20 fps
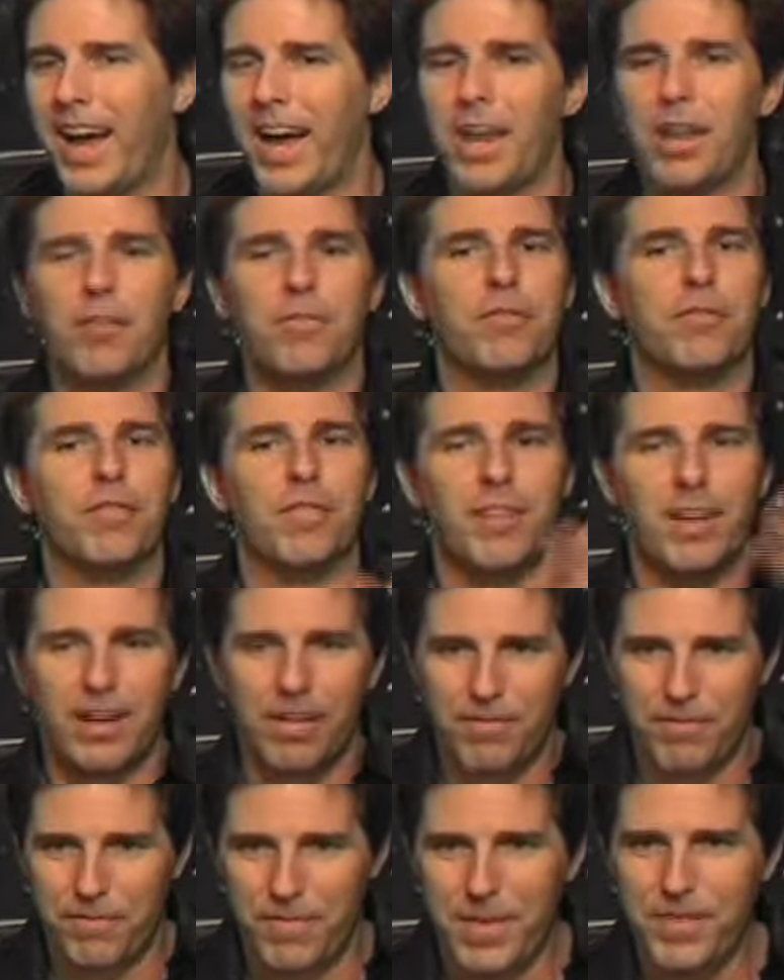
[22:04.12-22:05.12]
out of
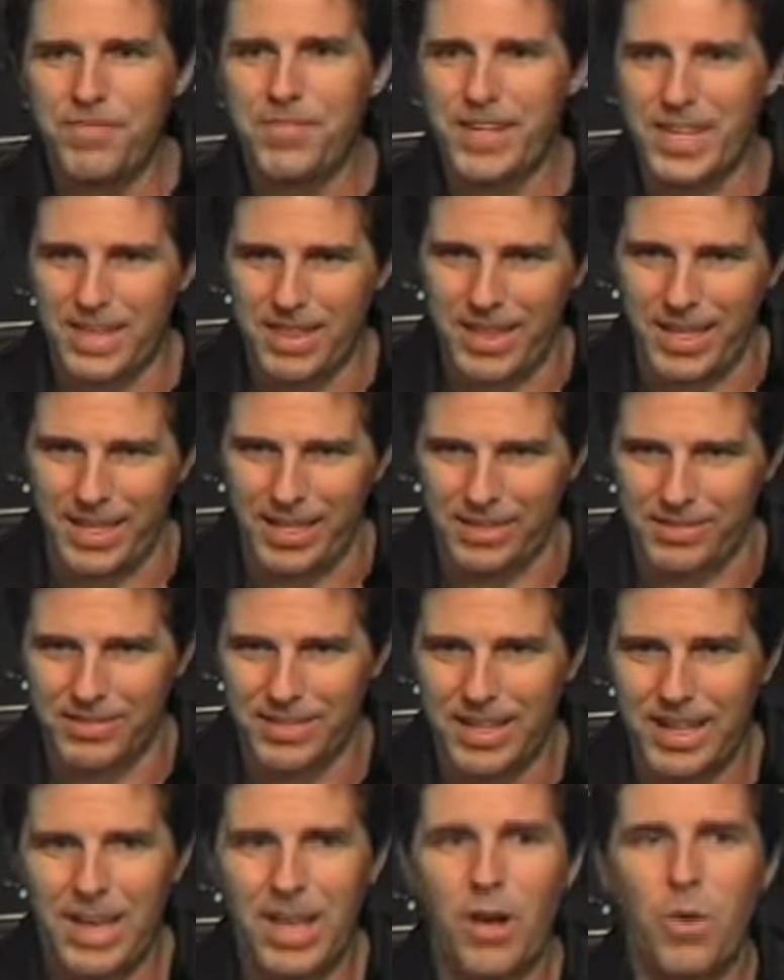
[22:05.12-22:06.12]
fifty things
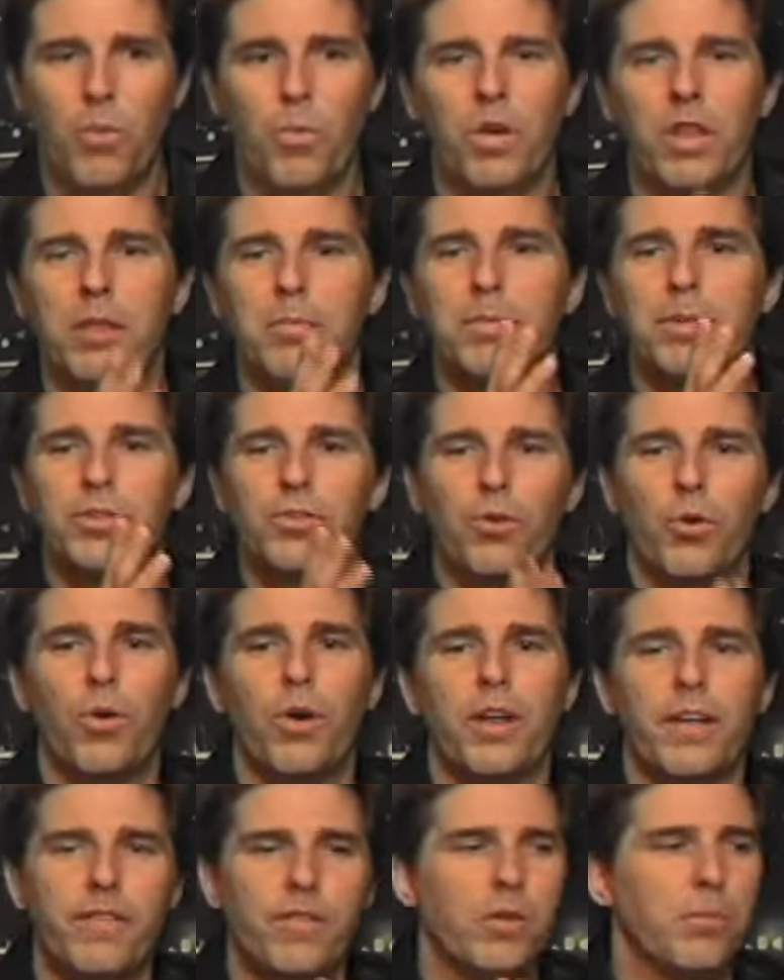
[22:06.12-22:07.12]
where the
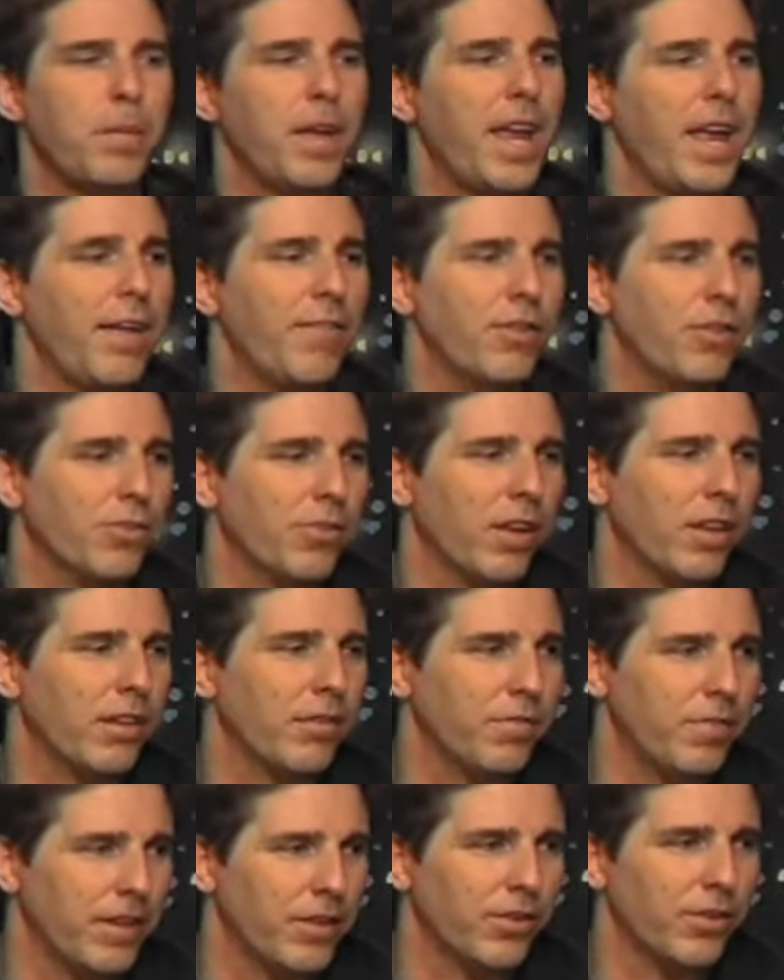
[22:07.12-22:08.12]
majority of your behavior is on the
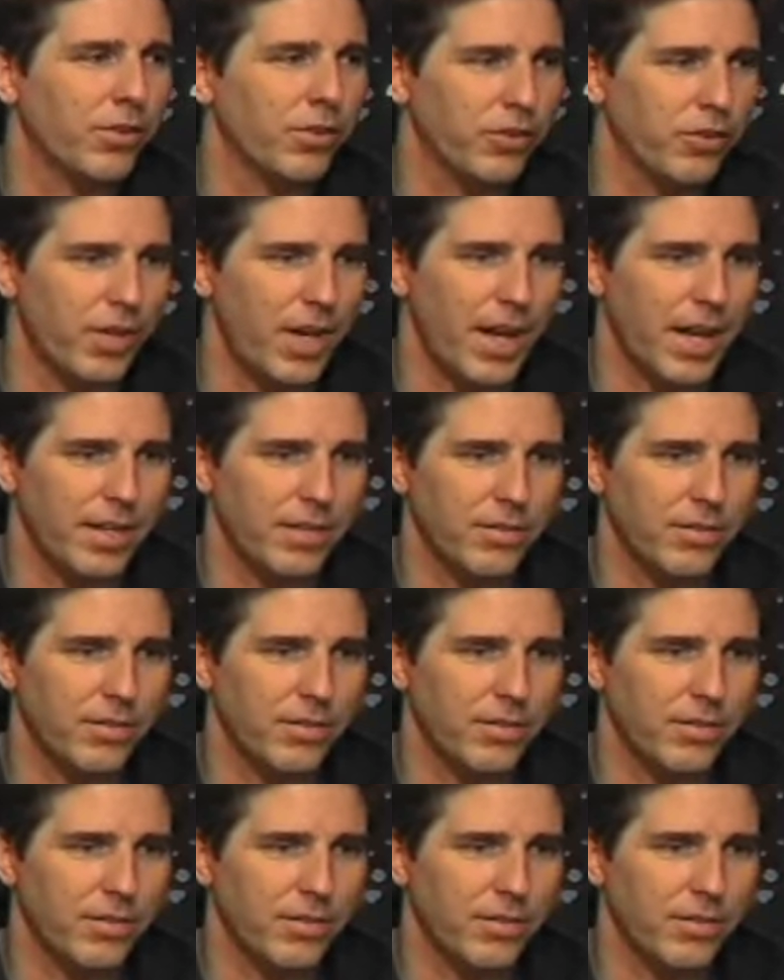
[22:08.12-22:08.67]
physical side.